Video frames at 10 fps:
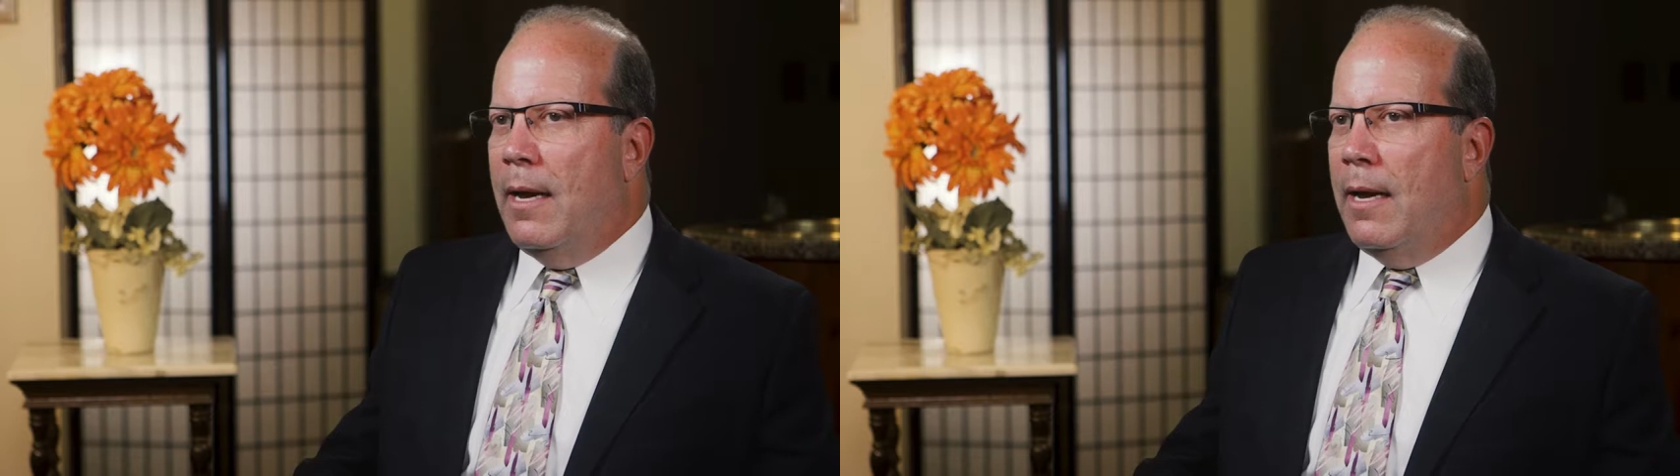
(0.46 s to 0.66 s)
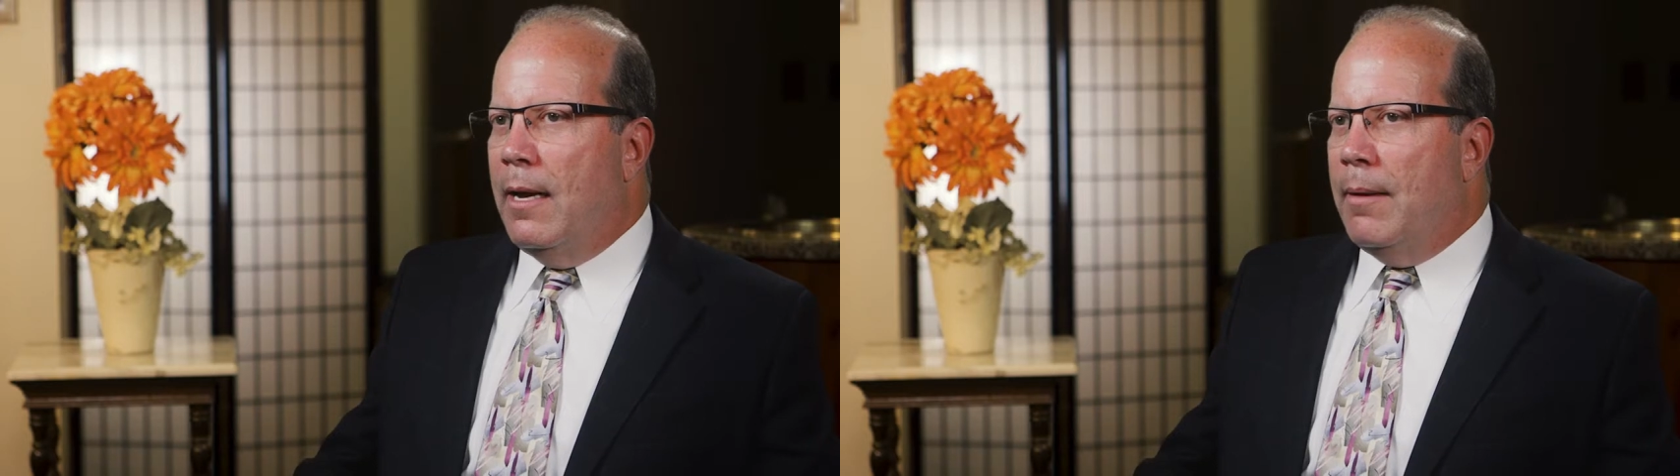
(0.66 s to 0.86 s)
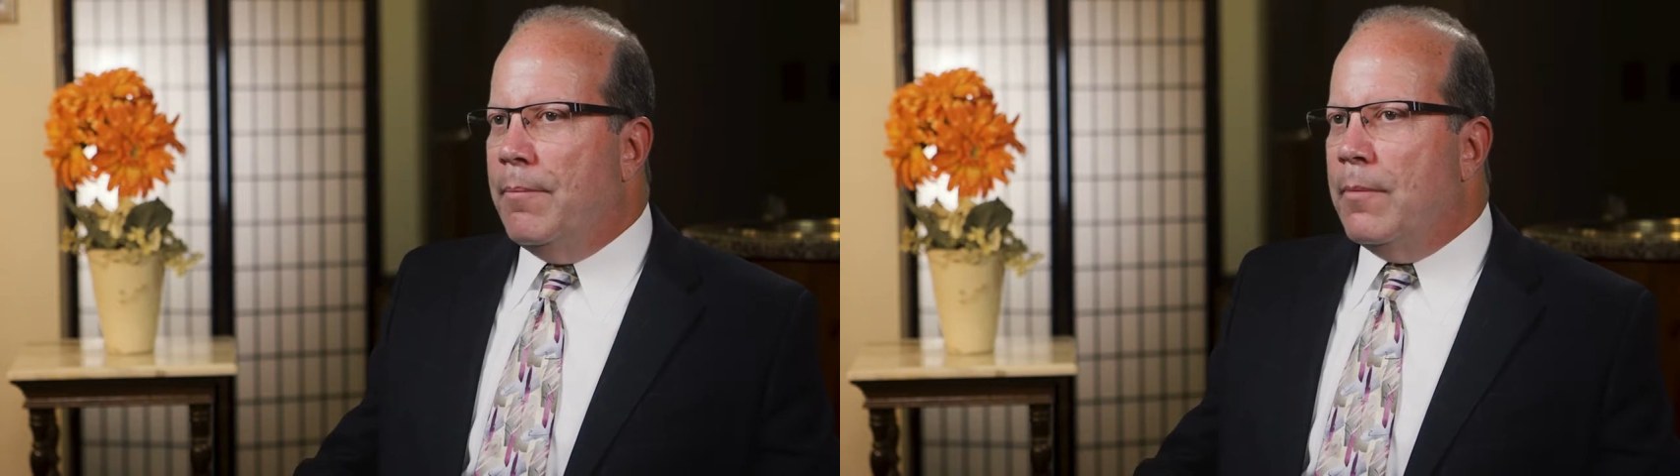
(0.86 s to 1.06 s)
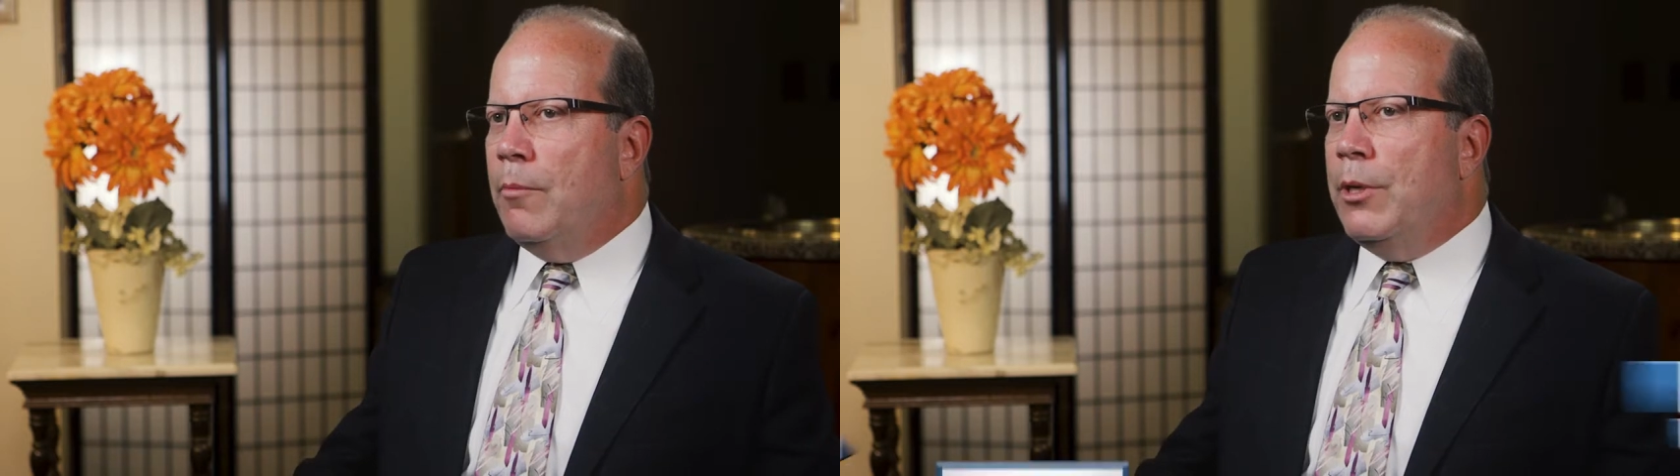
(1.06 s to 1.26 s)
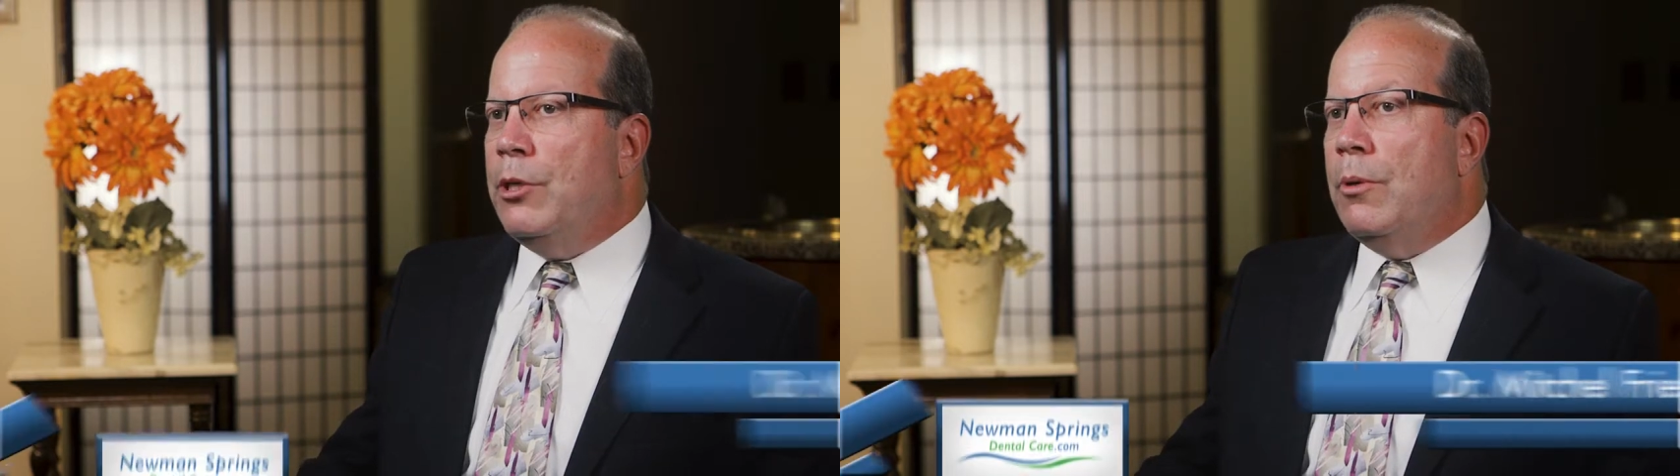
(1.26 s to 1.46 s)
Um,
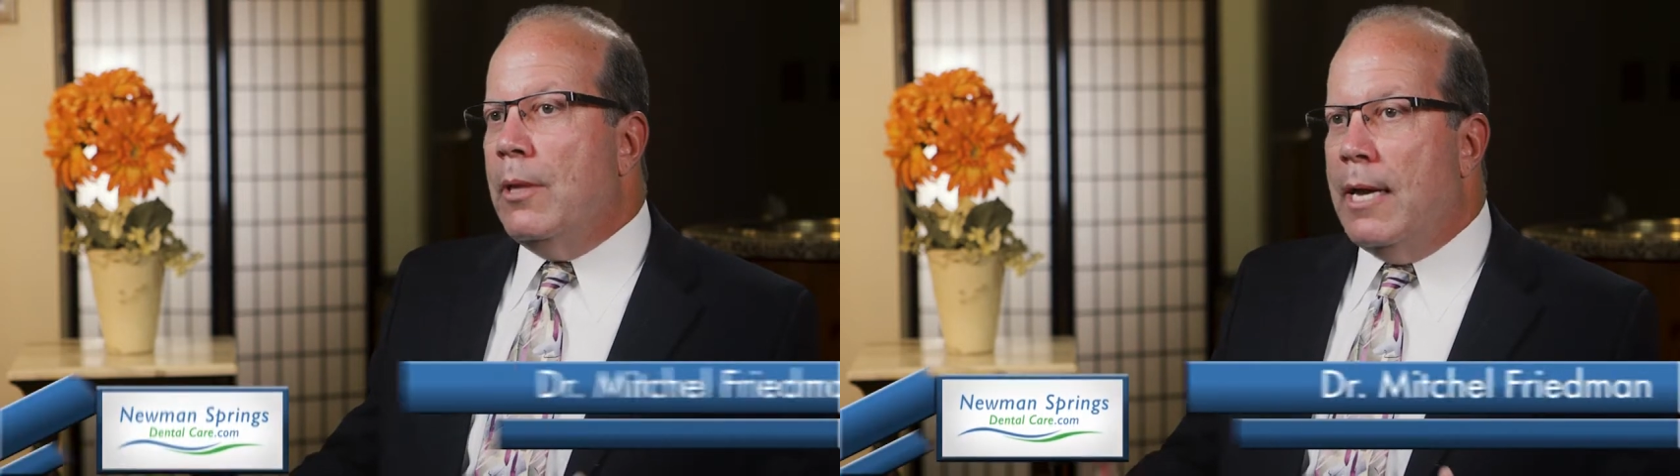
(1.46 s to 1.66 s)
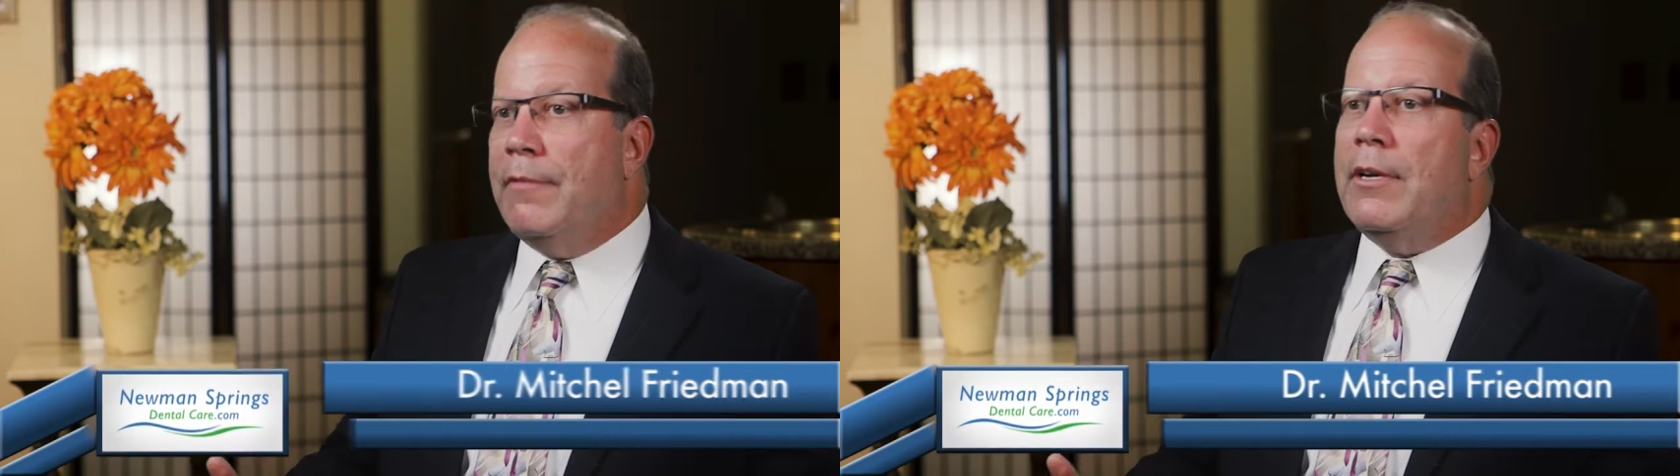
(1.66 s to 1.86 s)
we do a lot